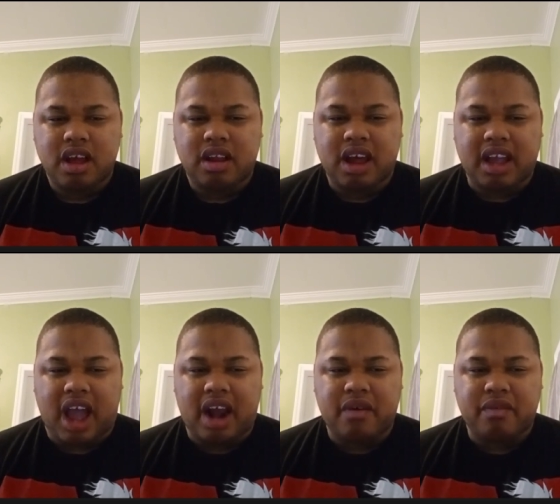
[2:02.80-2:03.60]
Like,
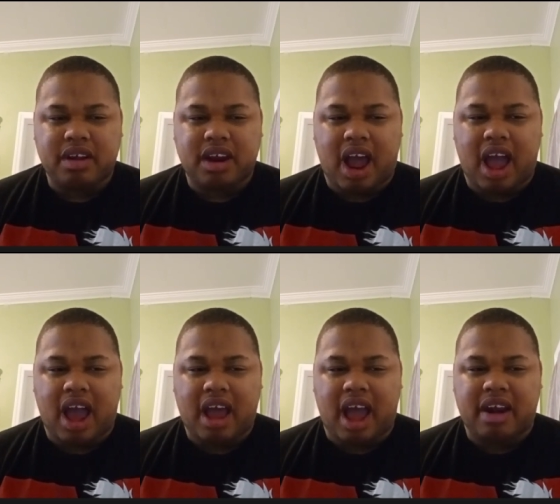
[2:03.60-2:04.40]
I don't really
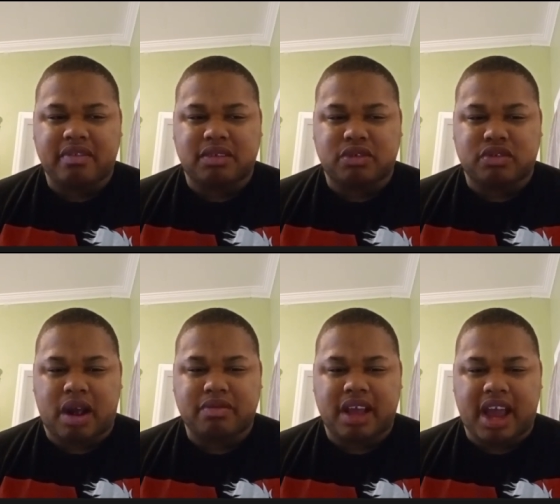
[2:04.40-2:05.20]
I, I don't
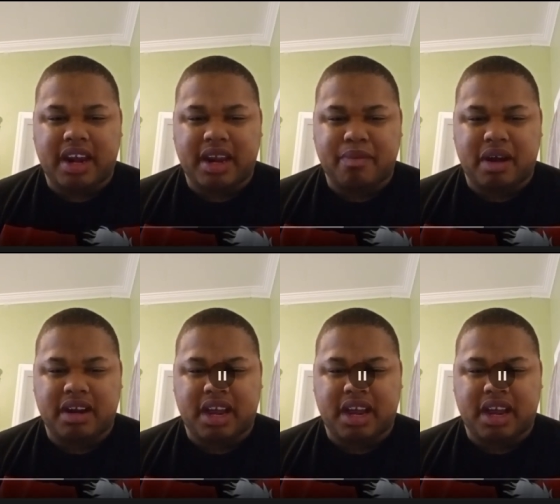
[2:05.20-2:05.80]
subscribe to anybody.